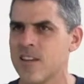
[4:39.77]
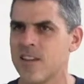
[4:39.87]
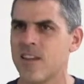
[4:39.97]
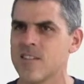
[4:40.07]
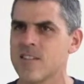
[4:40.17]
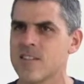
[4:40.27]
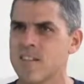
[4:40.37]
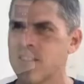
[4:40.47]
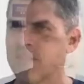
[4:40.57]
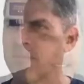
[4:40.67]
in Kansas
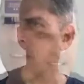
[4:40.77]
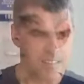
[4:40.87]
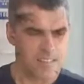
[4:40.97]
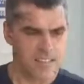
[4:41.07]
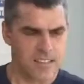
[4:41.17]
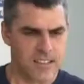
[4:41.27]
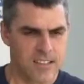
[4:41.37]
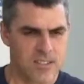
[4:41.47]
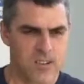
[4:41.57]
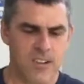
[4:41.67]
City.
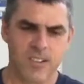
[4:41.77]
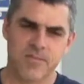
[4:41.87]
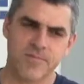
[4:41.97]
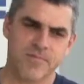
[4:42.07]
Well,